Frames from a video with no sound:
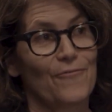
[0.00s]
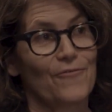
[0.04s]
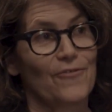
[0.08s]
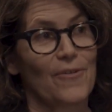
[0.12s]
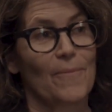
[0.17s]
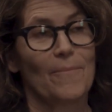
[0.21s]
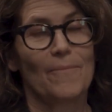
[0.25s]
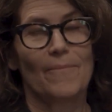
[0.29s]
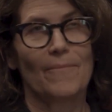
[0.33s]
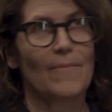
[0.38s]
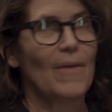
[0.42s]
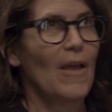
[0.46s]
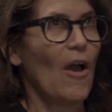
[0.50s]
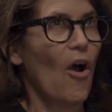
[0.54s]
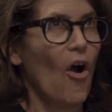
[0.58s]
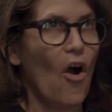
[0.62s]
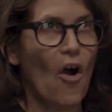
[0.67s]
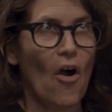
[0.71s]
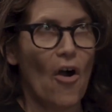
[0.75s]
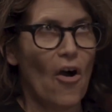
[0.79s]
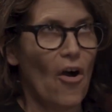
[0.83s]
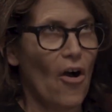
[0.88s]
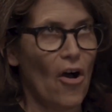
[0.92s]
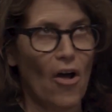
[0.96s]
from
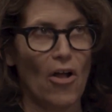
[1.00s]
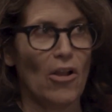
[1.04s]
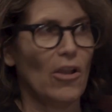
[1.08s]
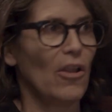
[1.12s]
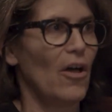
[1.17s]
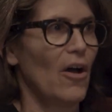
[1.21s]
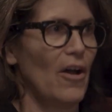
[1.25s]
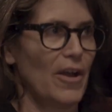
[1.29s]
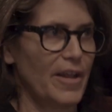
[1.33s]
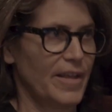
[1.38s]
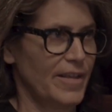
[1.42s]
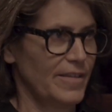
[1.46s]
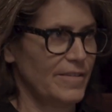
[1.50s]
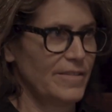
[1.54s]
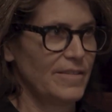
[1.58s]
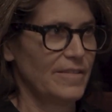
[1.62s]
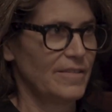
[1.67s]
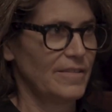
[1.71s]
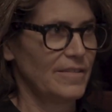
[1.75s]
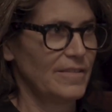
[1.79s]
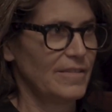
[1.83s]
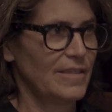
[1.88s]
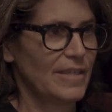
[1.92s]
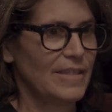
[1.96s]
all
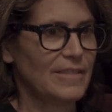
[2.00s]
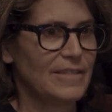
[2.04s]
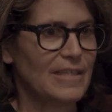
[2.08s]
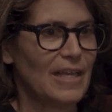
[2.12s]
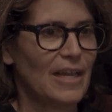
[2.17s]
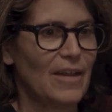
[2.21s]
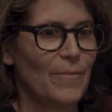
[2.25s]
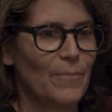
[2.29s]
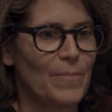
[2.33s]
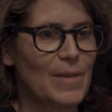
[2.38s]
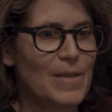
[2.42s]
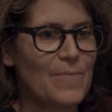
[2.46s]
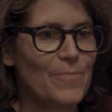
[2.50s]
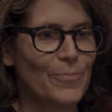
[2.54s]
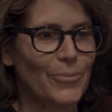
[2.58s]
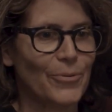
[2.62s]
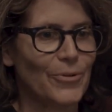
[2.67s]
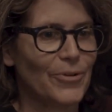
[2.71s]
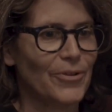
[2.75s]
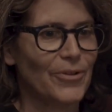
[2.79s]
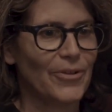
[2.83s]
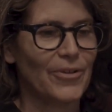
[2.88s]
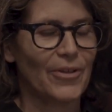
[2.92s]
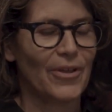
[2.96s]
audiences, is that
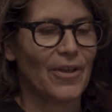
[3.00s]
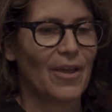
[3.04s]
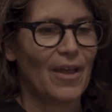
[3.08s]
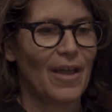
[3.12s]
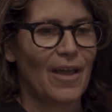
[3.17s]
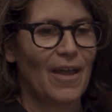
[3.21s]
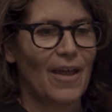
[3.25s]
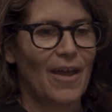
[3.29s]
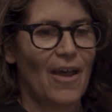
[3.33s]
people